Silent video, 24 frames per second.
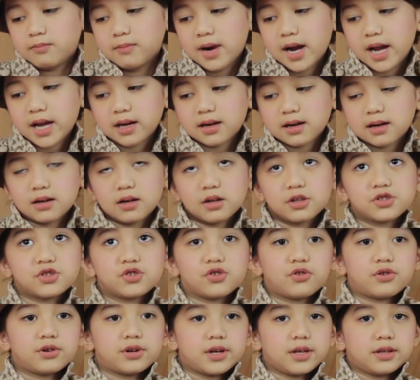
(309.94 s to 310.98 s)
Michael
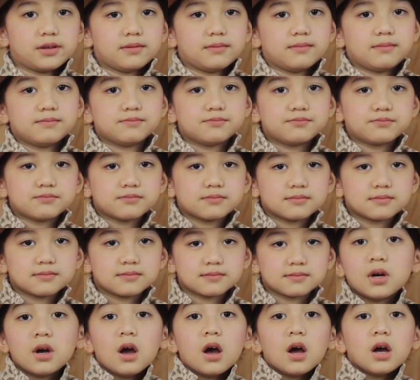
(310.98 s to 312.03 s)
Jordan.
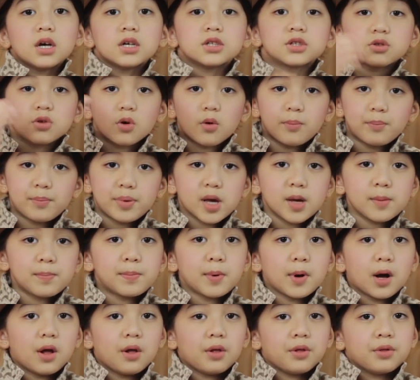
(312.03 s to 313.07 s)
So
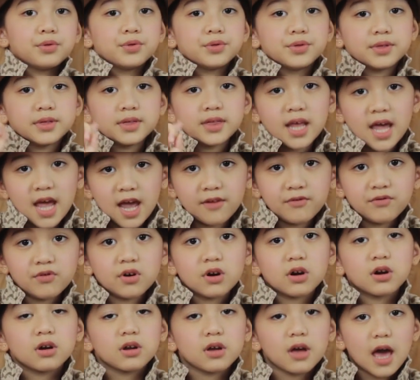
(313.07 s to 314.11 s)
people,
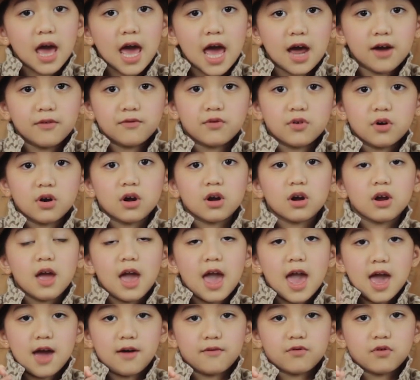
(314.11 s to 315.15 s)
never, ever,
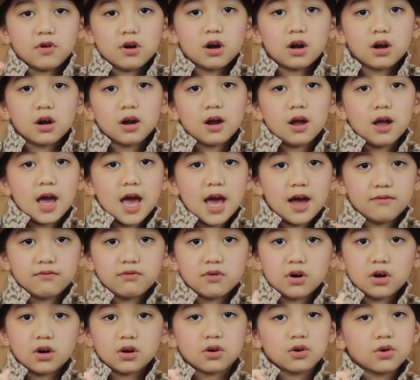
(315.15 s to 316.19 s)
ever,
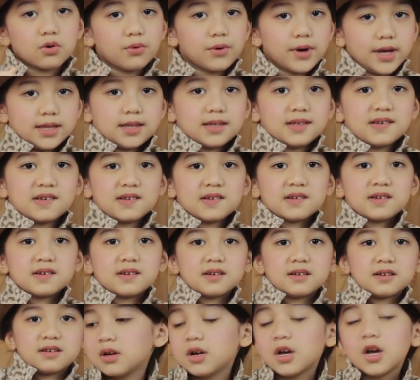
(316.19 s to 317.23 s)
ever quit.
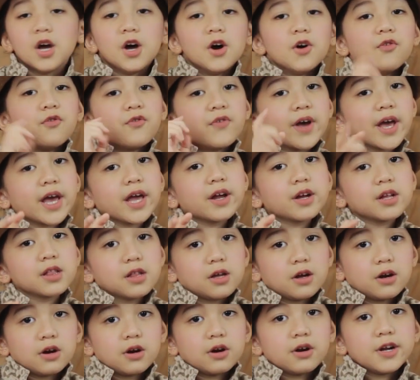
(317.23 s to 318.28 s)

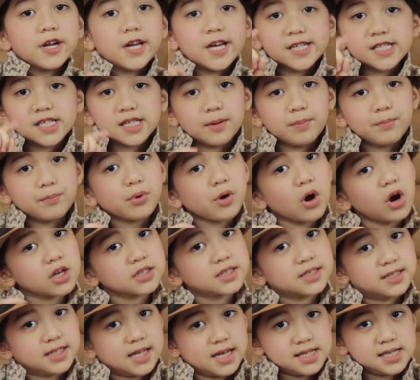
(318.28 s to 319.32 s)
Failure is a
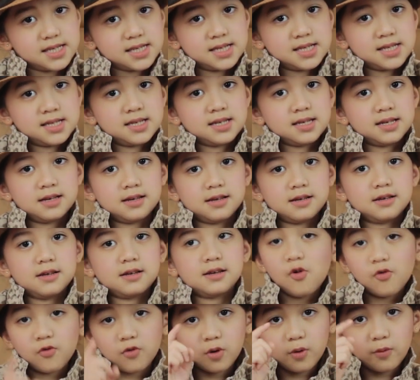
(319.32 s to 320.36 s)
process.
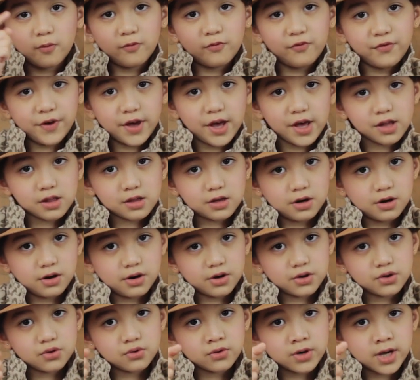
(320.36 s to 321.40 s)
From
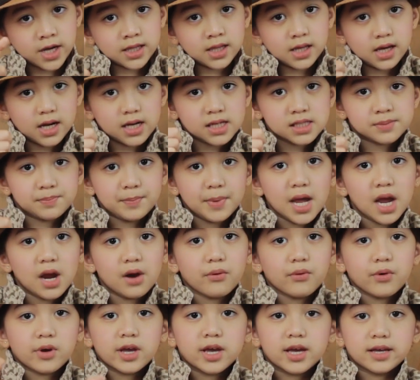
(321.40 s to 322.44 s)
failure, you get
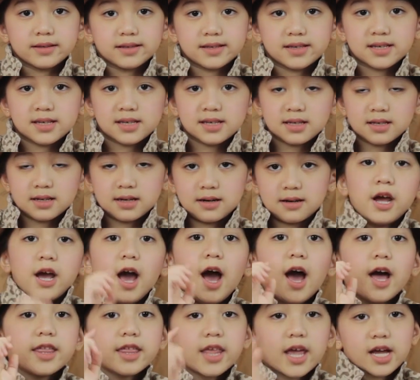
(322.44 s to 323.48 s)
experience.
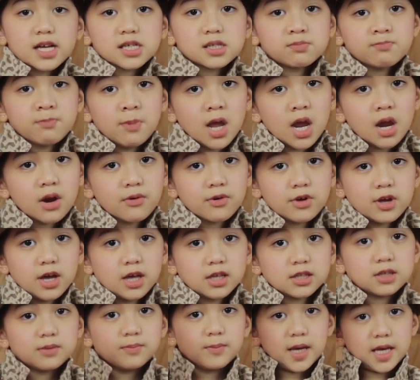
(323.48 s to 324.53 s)
And
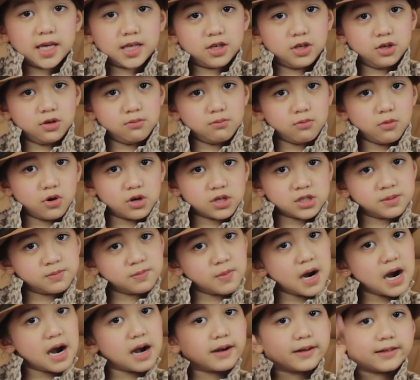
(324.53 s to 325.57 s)
experience makes you more
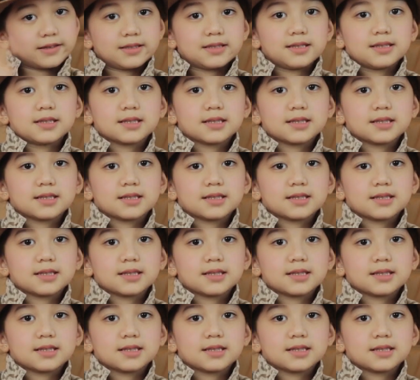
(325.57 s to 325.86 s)
smart.